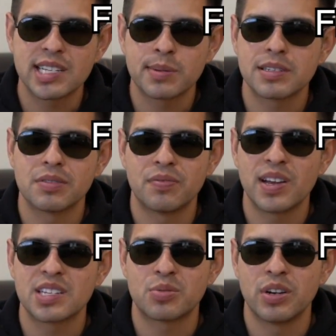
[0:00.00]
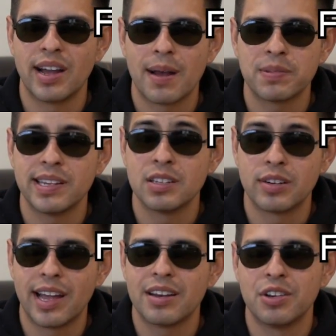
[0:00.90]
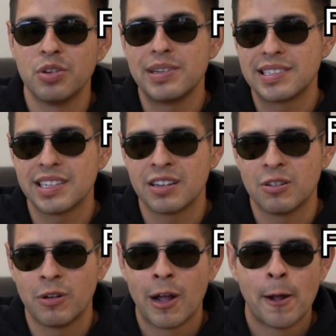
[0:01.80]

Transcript: expensive fix where you have to either get a new ECU,